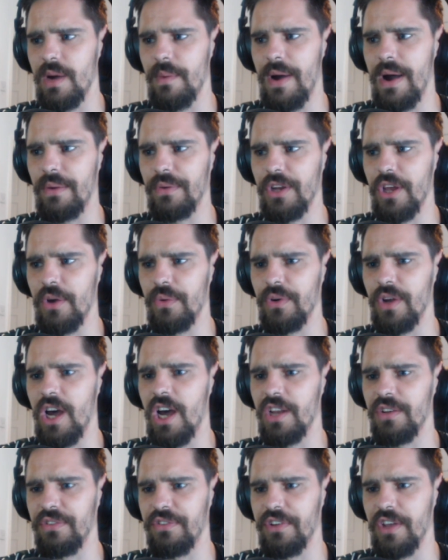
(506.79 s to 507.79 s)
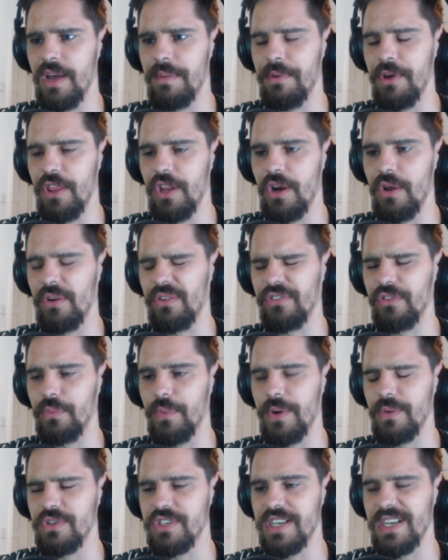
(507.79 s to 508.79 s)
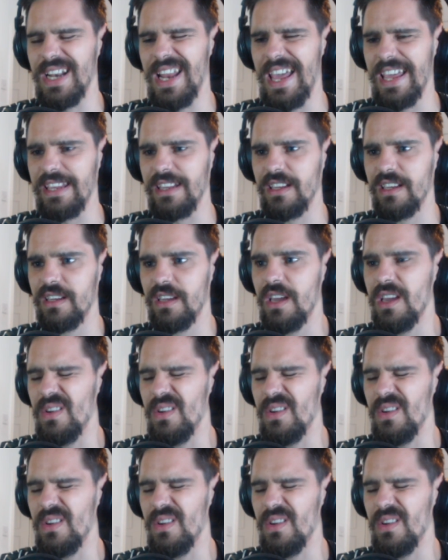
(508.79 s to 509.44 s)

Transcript: well-known hunter by the locals of Wilton Lake.